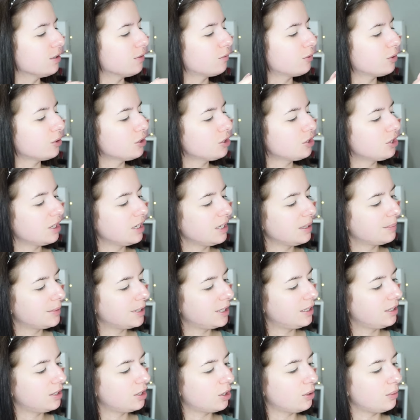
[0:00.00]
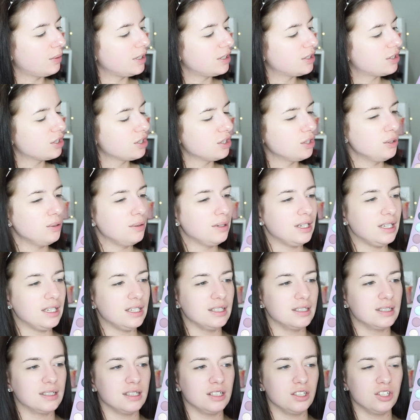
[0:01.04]
the first shade I'm going to go into
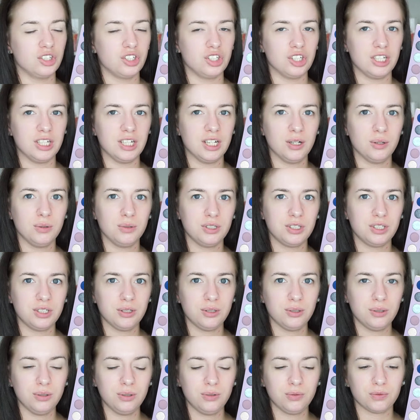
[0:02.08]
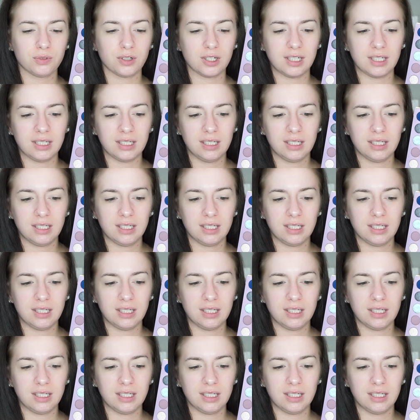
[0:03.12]
is Geodude right